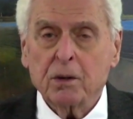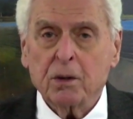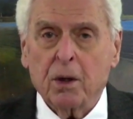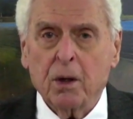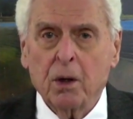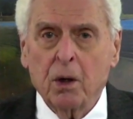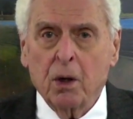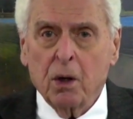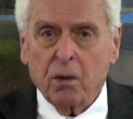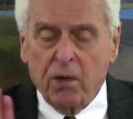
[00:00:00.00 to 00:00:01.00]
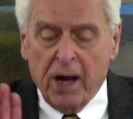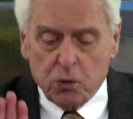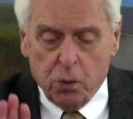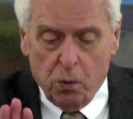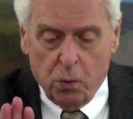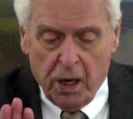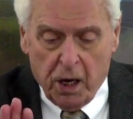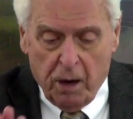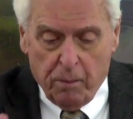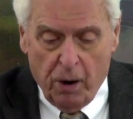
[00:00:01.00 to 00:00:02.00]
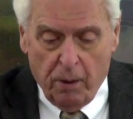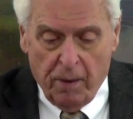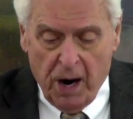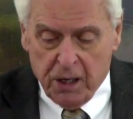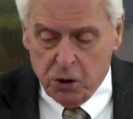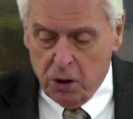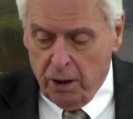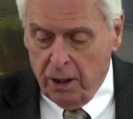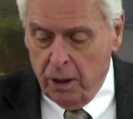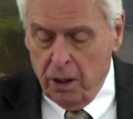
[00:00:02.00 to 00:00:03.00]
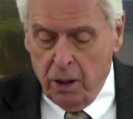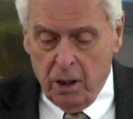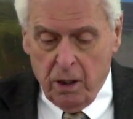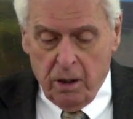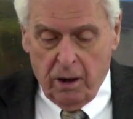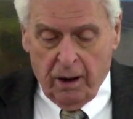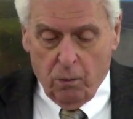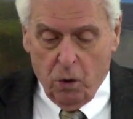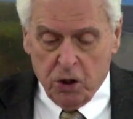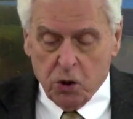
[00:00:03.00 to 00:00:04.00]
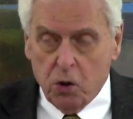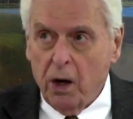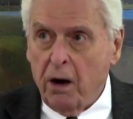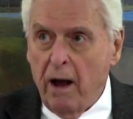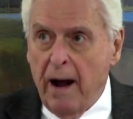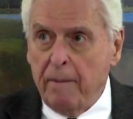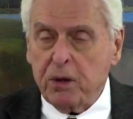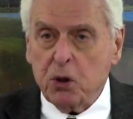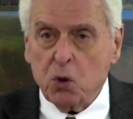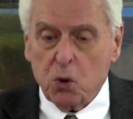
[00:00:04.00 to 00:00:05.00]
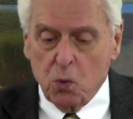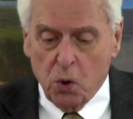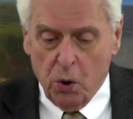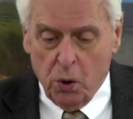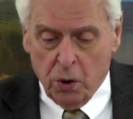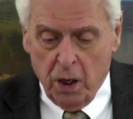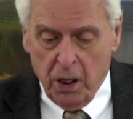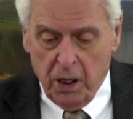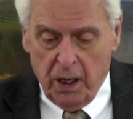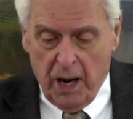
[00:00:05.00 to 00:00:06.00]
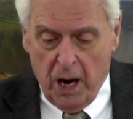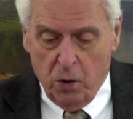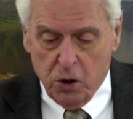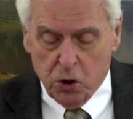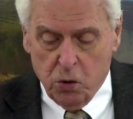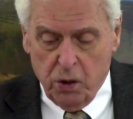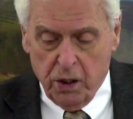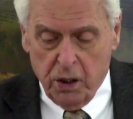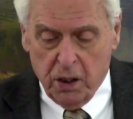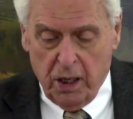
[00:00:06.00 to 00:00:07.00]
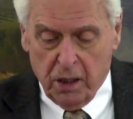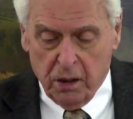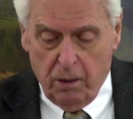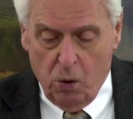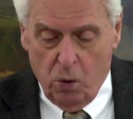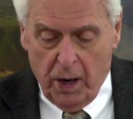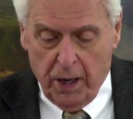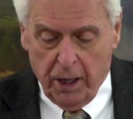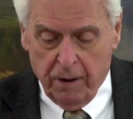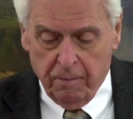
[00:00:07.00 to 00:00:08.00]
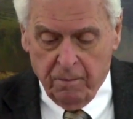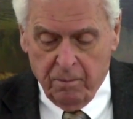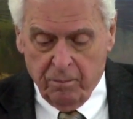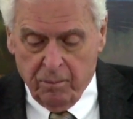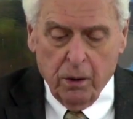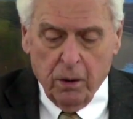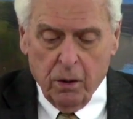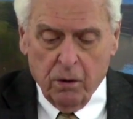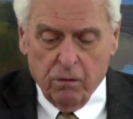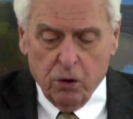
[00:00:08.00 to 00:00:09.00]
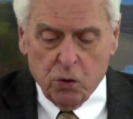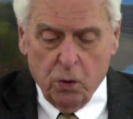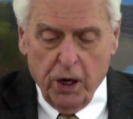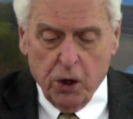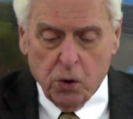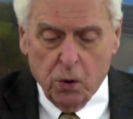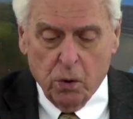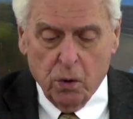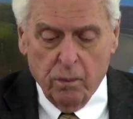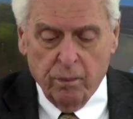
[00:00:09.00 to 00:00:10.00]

See? That's what we keep our minds on, and what's going to happen to the world and how it's going to take them away. Verse 22,